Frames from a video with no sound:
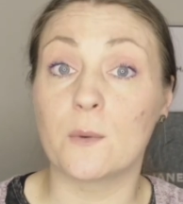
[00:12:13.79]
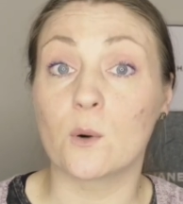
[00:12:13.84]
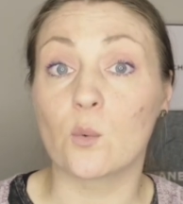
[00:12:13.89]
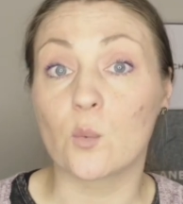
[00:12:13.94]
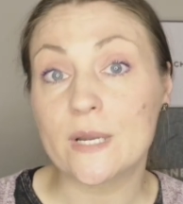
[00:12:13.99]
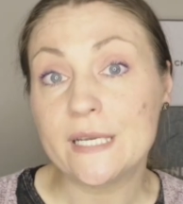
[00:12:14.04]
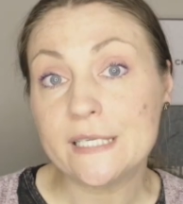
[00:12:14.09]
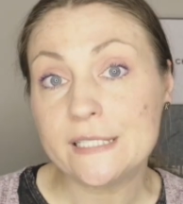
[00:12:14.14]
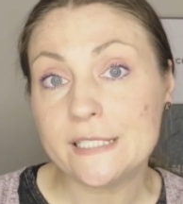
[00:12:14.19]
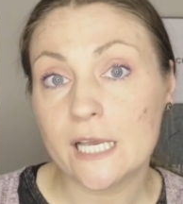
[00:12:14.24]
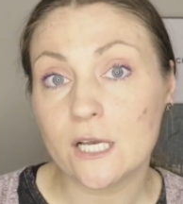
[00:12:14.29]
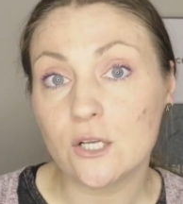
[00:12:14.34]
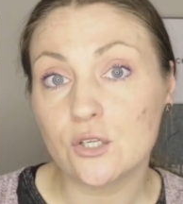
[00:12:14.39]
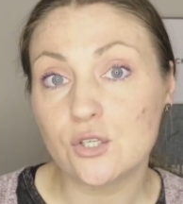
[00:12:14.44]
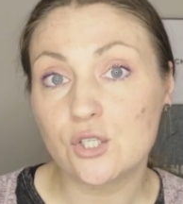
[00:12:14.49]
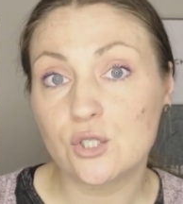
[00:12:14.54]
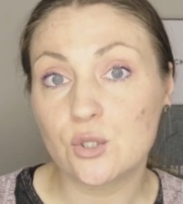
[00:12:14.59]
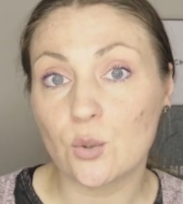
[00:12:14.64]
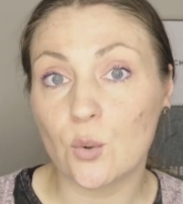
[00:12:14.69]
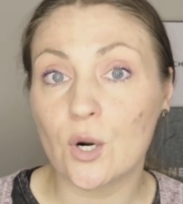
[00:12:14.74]
From a
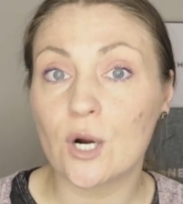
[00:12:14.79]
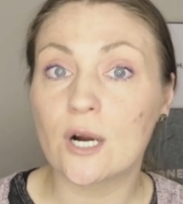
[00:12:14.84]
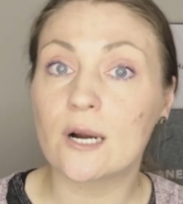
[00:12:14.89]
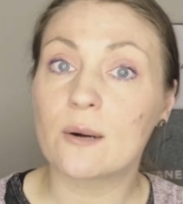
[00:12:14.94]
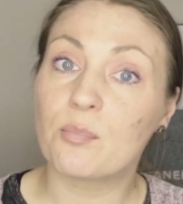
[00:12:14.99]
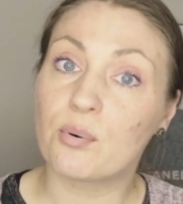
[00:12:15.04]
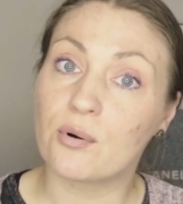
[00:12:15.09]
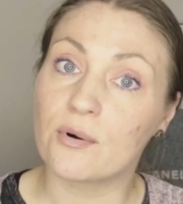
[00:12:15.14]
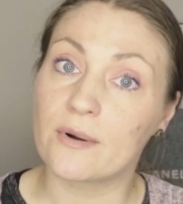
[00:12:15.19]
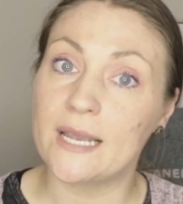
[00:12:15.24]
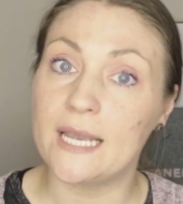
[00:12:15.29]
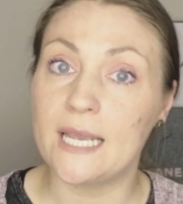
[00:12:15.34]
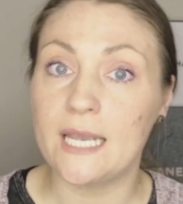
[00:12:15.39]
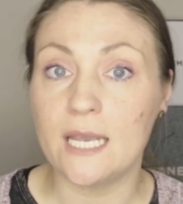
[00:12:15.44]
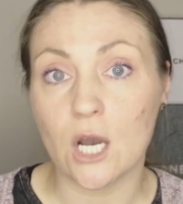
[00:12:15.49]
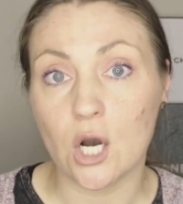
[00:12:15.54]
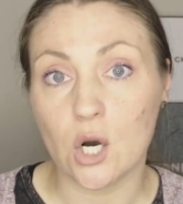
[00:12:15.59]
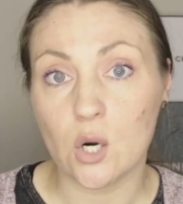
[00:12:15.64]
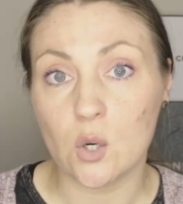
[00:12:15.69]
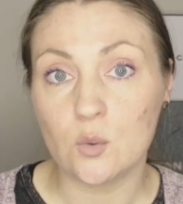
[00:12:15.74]
resale store
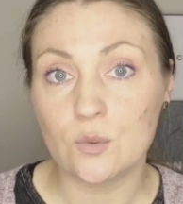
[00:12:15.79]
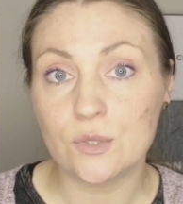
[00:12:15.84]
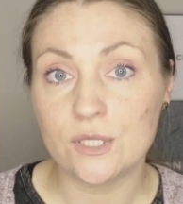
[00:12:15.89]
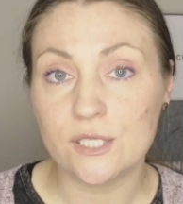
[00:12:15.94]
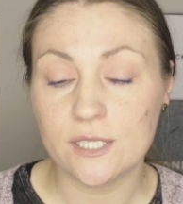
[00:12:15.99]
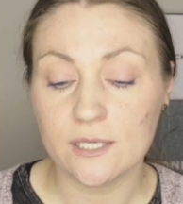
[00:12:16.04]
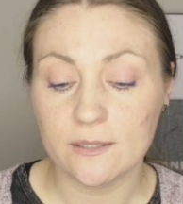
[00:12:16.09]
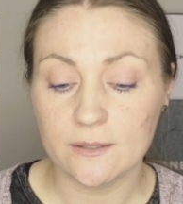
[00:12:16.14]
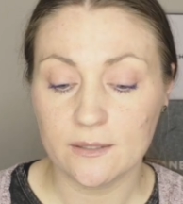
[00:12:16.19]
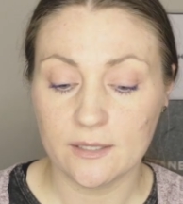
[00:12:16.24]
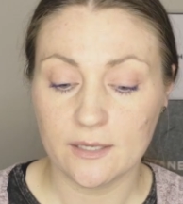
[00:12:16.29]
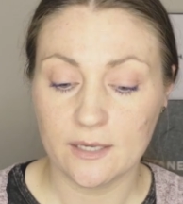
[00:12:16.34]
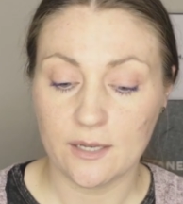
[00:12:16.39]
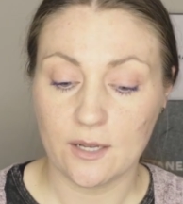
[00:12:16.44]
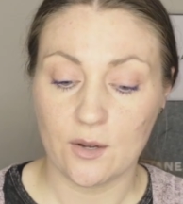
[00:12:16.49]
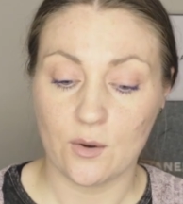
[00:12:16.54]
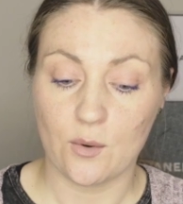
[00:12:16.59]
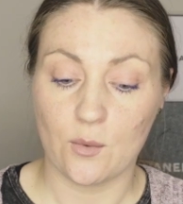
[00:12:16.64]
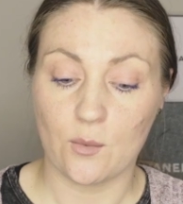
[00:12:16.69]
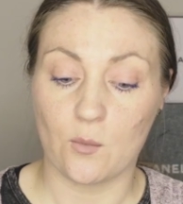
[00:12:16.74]
pre-owned,
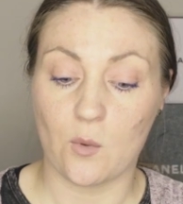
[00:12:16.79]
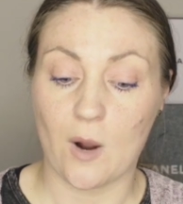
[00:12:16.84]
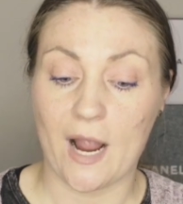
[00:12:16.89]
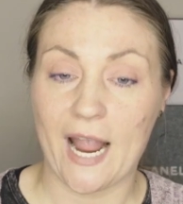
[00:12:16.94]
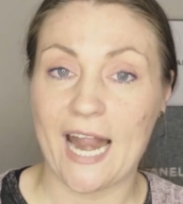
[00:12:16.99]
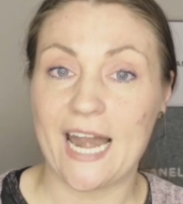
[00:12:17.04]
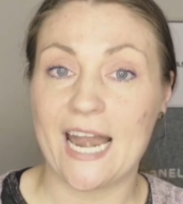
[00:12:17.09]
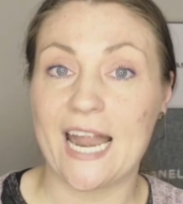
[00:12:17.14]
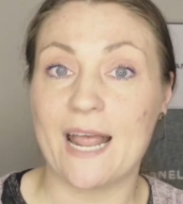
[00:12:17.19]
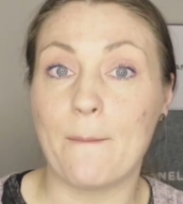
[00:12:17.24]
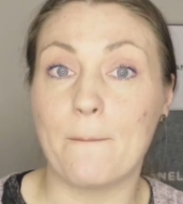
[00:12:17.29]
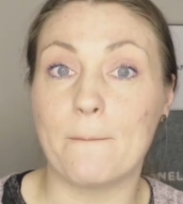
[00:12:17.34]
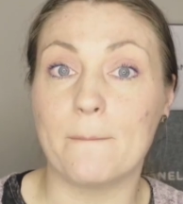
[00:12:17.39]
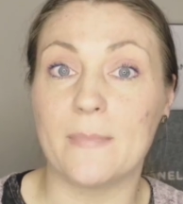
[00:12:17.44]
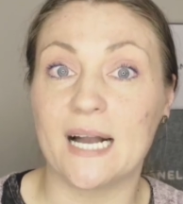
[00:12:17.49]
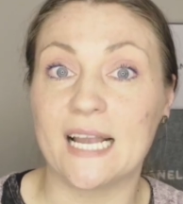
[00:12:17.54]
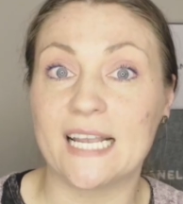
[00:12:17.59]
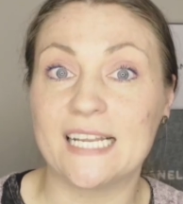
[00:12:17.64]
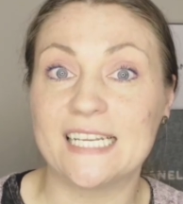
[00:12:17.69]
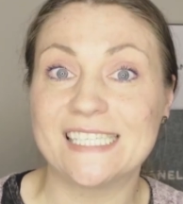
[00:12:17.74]
write
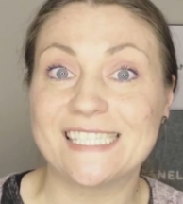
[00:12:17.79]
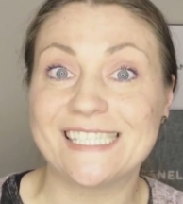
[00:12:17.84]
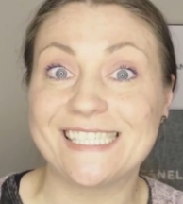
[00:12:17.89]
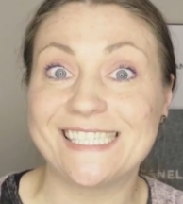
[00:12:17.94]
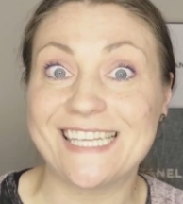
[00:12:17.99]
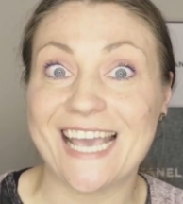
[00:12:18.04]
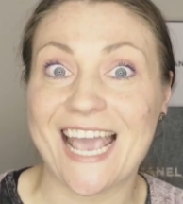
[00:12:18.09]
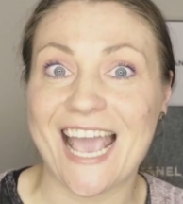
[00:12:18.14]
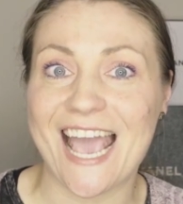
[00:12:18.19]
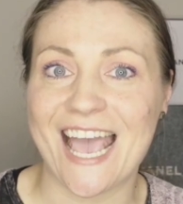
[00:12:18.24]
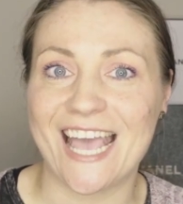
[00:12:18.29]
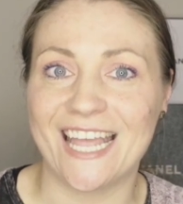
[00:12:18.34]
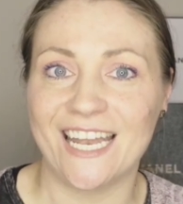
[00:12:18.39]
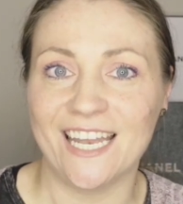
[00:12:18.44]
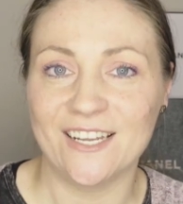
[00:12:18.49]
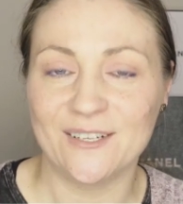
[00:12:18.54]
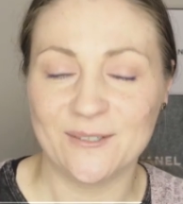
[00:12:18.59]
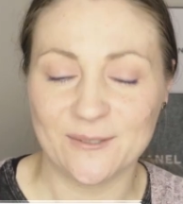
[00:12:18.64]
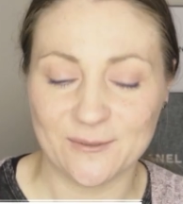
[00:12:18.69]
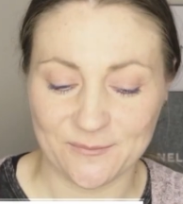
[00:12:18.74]

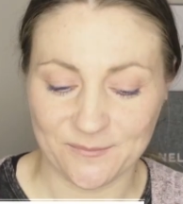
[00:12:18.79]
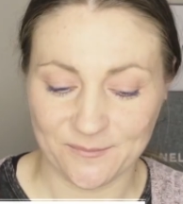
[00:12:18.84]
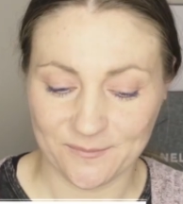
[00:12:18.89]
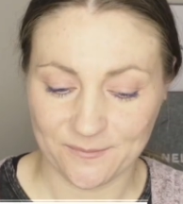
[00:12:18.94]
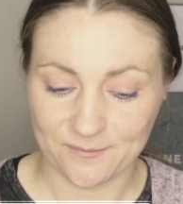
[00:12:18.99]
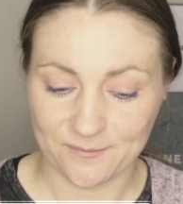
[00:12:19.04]
-10.